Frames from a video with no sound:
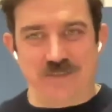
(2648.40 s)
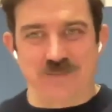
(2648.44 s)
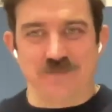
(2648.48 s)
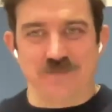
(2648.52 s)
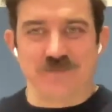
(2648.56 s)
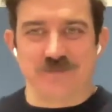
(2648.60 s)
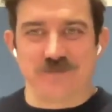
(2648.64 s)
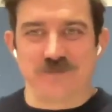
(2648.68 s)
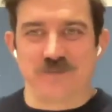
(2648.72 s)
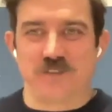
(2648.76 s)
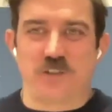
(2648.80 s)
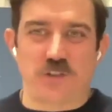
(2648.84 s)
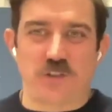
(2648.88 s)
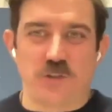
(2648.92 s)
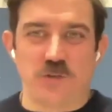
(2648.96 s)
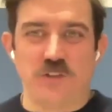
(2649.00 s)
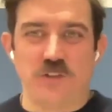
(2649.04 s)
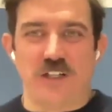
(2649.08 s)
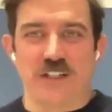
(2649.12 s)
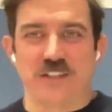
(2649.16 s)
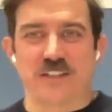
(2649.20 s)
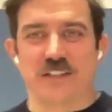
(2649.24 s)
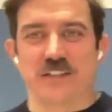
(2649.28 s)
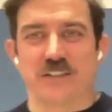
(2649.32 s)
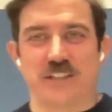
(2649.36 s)
signing
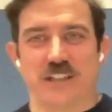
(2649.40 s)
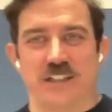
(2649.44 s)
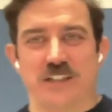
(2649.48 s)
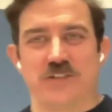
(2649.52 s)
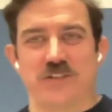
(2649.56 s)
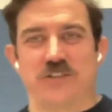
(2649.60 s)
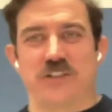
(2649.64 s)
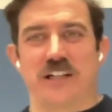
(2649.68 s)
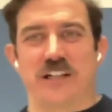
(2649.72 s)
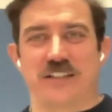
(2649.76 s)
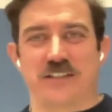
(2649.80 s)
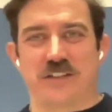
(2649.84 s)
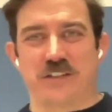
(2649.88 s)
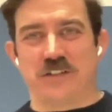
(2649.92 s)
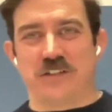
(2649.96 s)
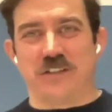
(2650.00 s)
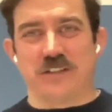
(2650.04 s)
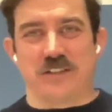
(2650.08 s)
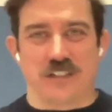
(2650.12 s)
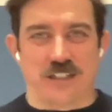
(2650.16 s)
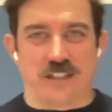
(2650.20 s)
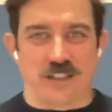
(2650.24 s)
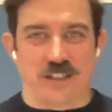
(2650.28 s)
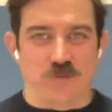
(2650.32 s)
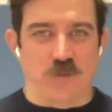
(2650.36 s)
24 contracts, you
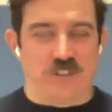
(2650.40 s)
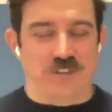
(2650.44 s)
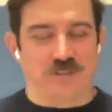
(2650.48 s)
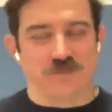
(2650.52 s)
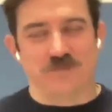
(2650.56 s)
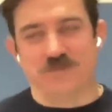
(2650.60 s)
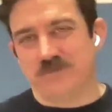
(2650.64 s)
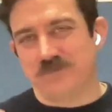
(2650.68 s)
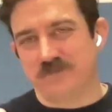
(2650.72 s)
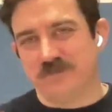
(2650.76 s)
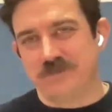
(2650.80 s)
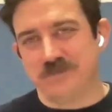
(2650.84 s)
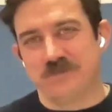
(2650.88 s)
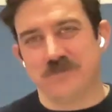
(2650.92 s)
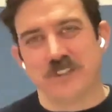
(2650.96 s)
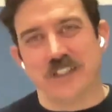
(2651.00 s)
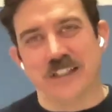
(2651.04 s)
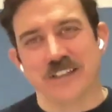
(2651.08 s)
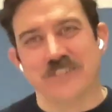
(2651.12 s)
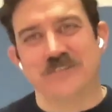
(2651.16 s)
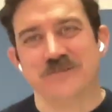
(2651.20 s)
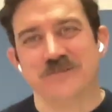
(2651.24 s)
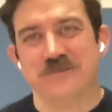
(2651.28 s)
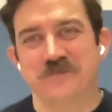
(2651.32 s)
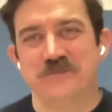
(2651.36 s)
can sign one.
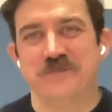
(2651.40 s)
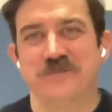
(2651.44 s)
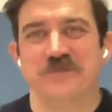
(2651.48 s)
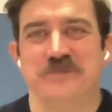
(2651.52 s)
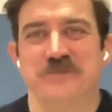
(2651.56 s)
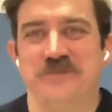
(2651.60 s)
Yeah.